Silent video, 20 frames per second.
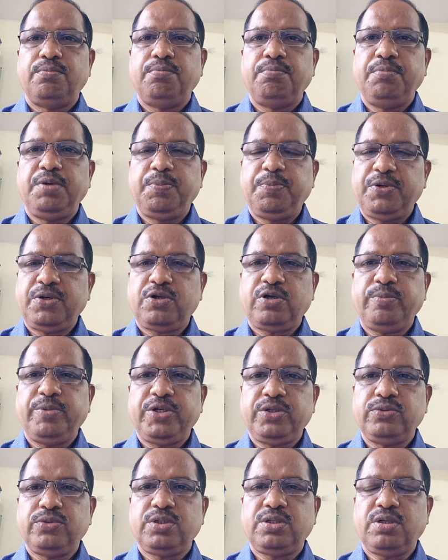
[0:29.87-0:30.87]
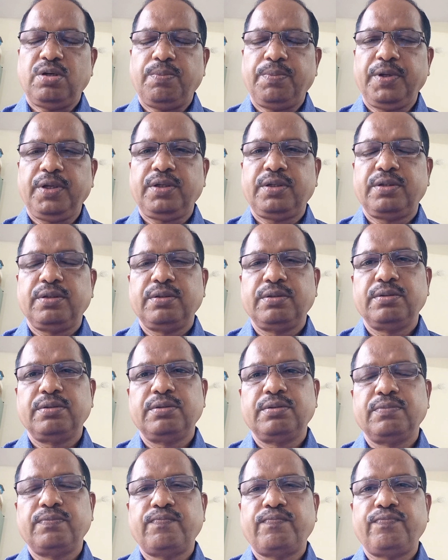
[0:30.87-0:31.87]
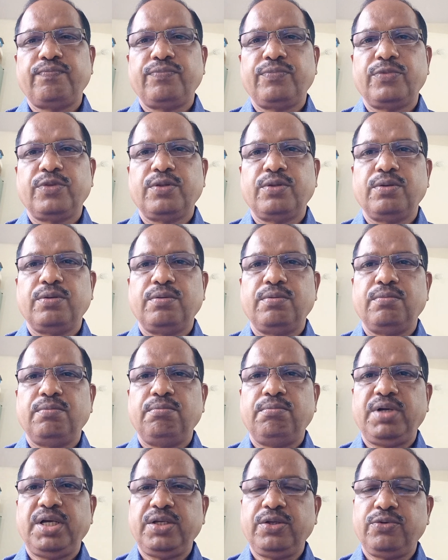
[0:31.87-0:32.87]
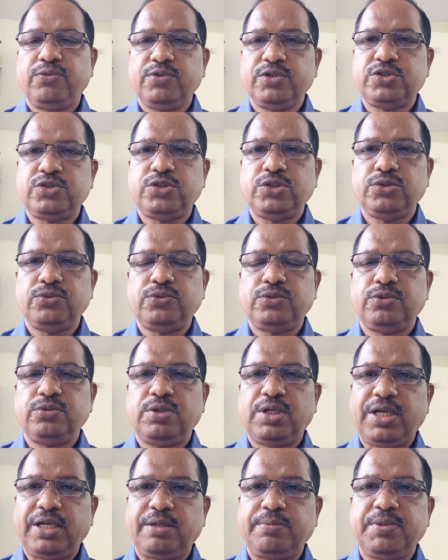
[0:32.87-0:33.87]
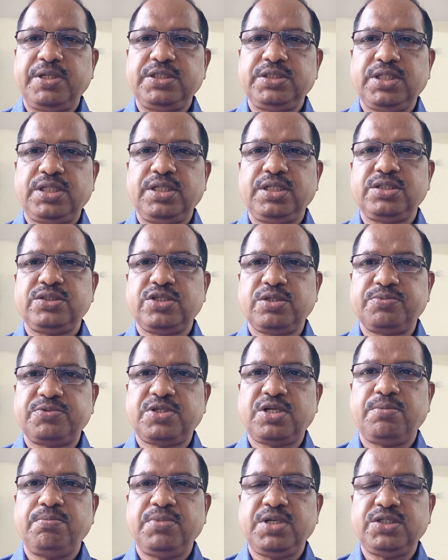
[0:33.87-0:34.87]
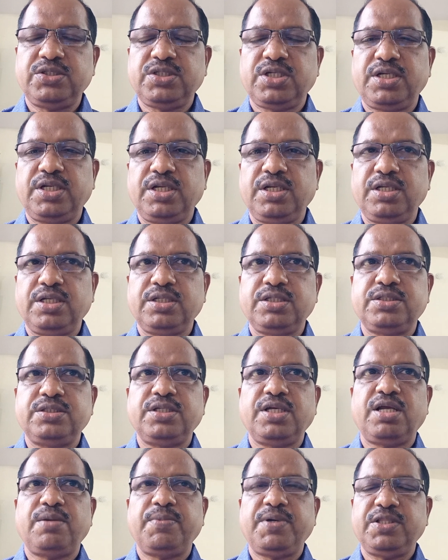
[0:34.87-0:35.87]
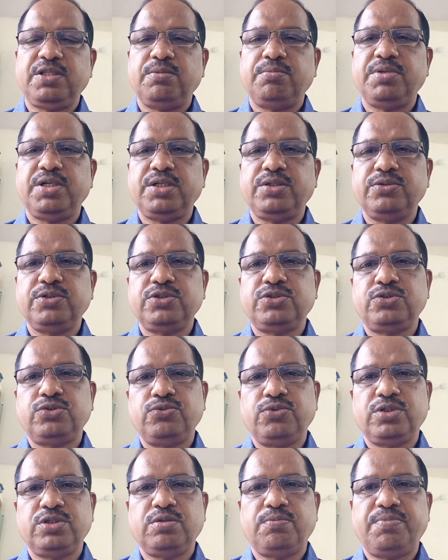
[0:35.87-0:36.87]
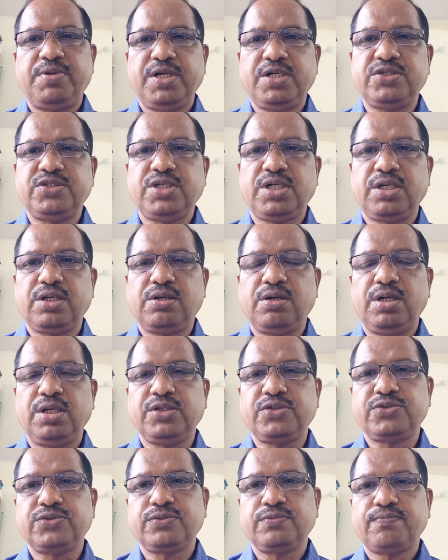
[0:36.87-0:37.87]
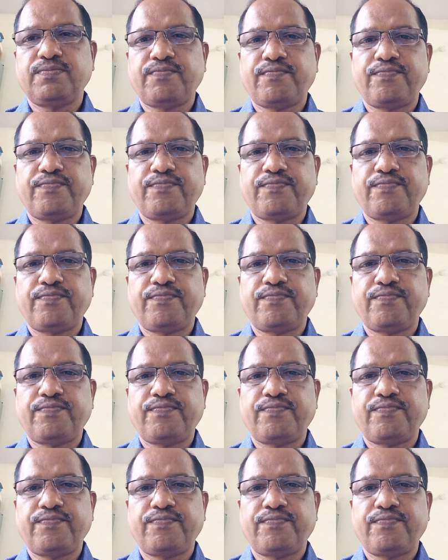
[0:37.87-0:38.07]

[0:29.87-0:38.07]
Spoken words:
Before coming to the topic, my request to you to like my channel, subscribe my channel, share my the videos to your the friends and colleagues.